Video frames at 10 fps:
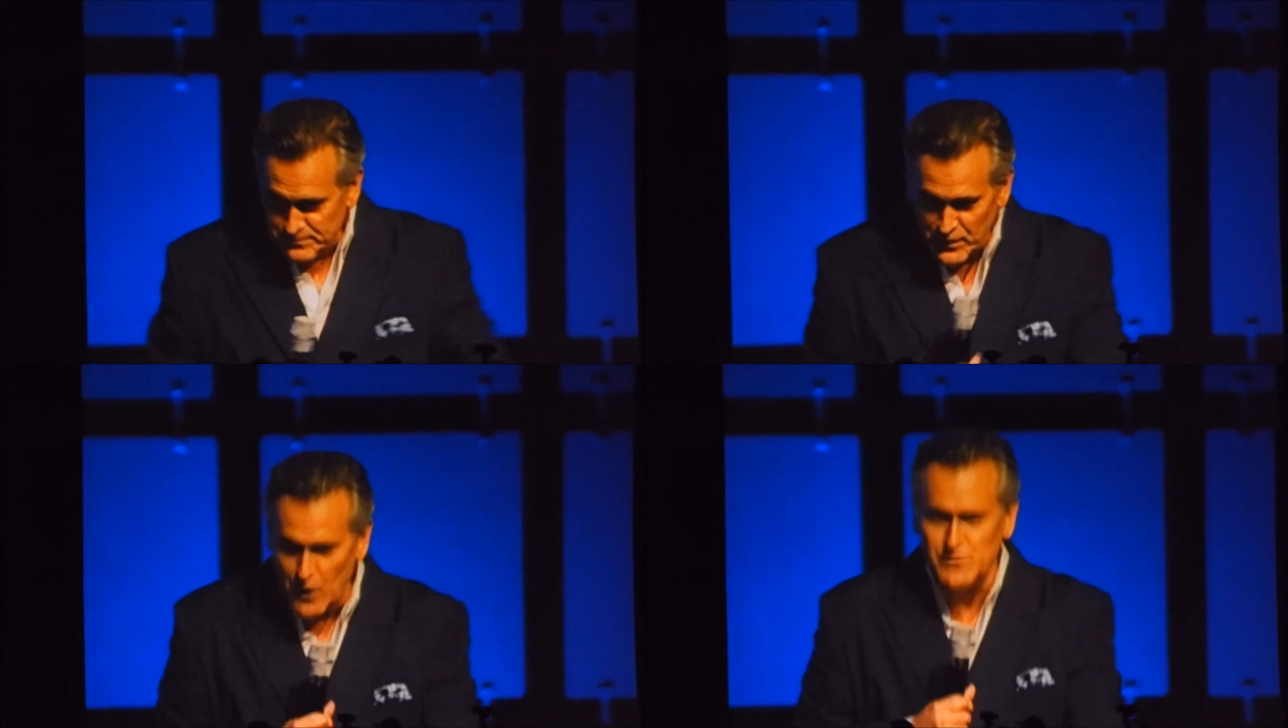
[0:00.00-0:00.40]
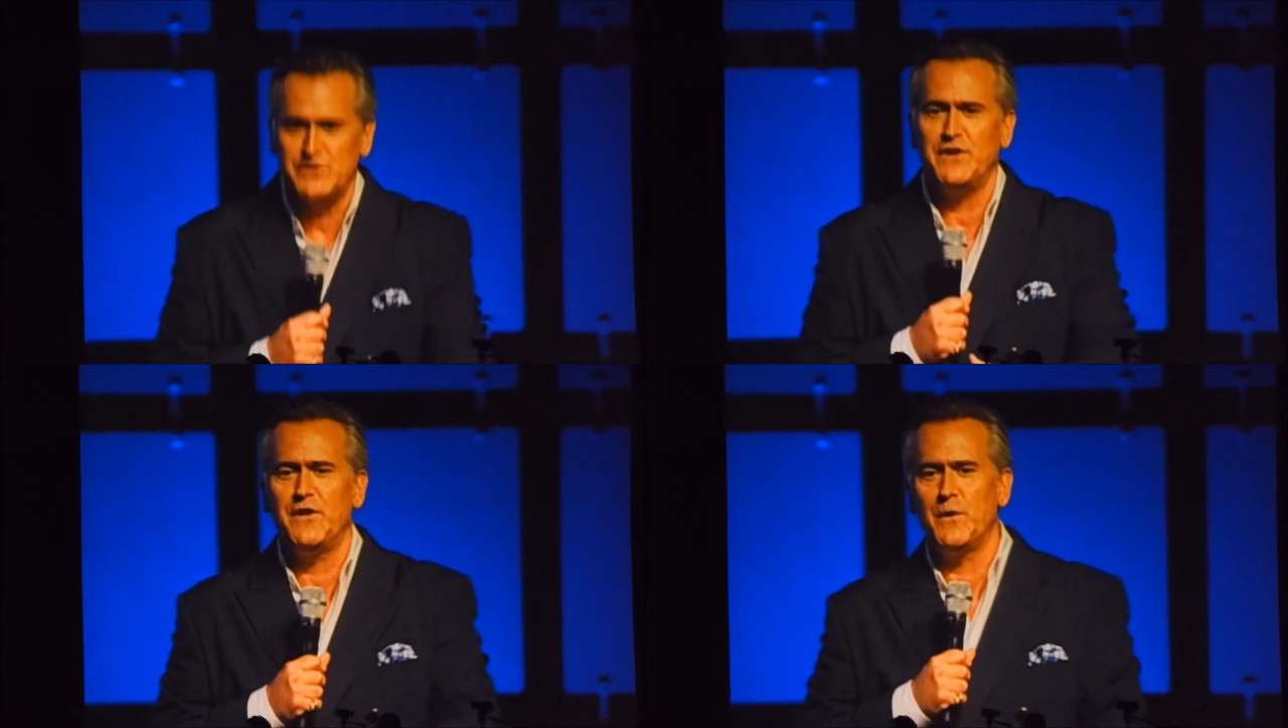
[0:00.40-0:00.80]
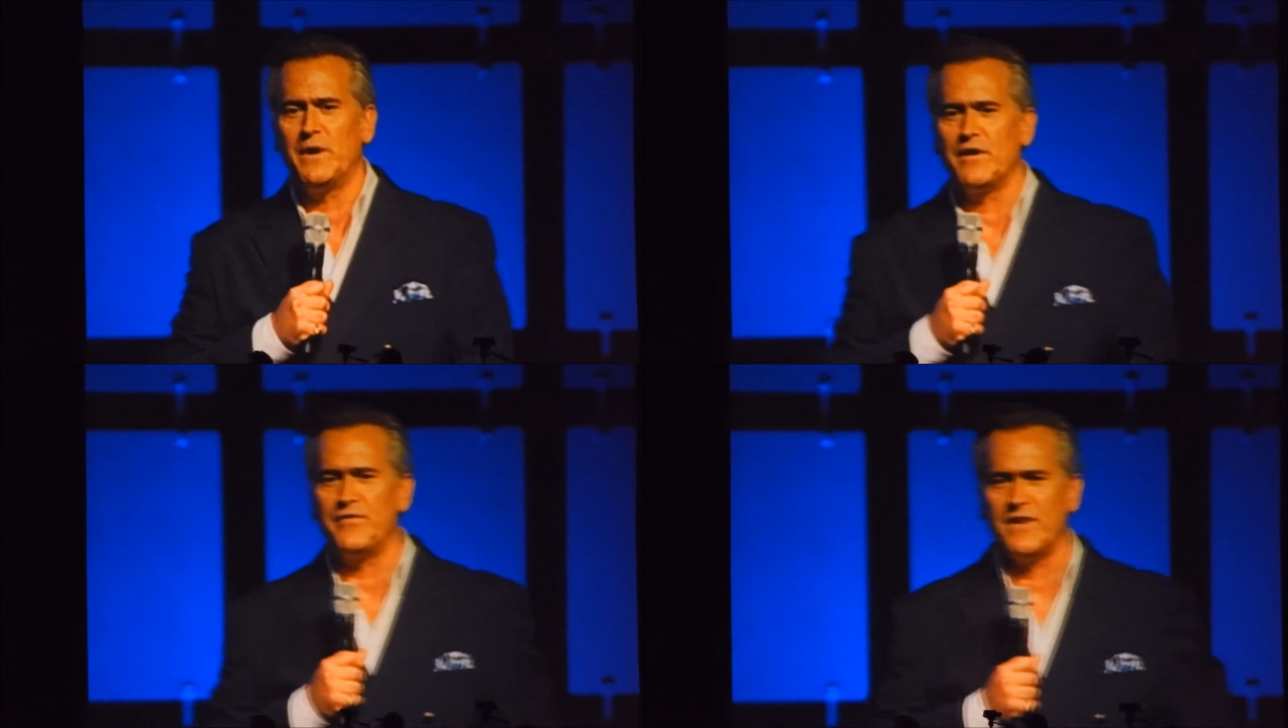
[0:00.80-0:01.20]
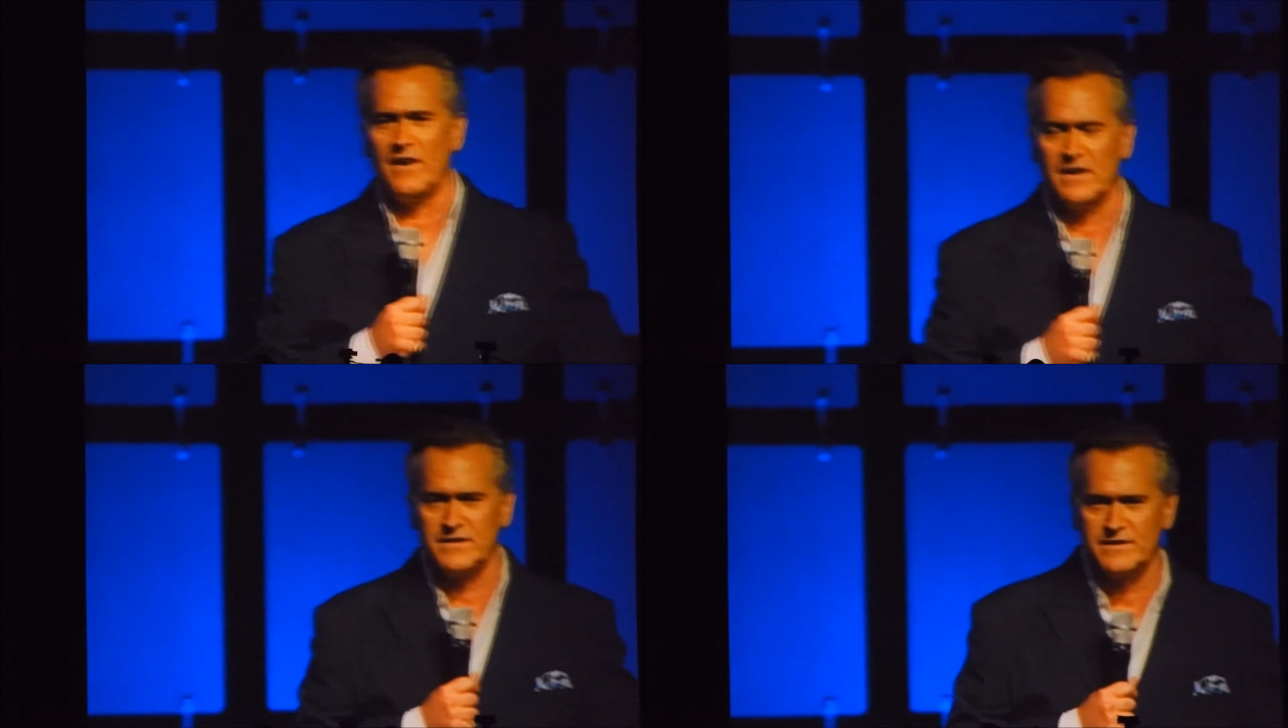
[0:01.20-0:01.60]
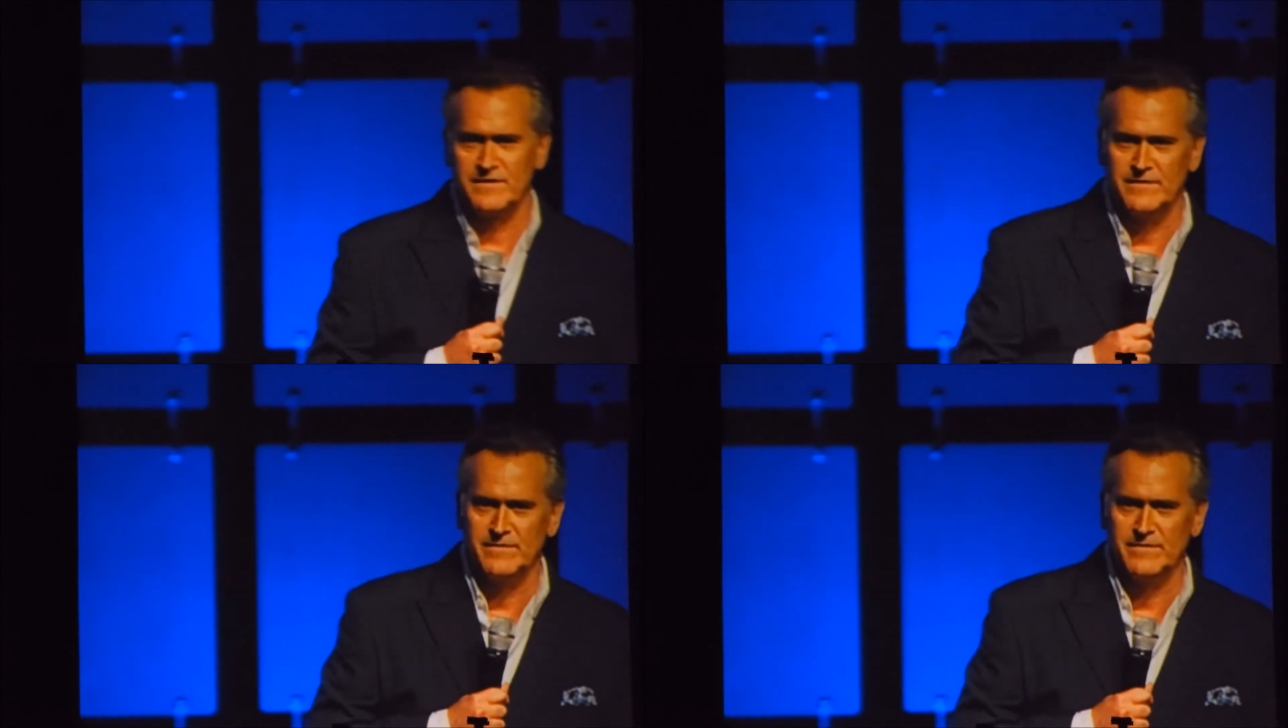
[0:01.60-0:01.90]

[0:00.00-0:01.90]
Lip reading: No studio interference.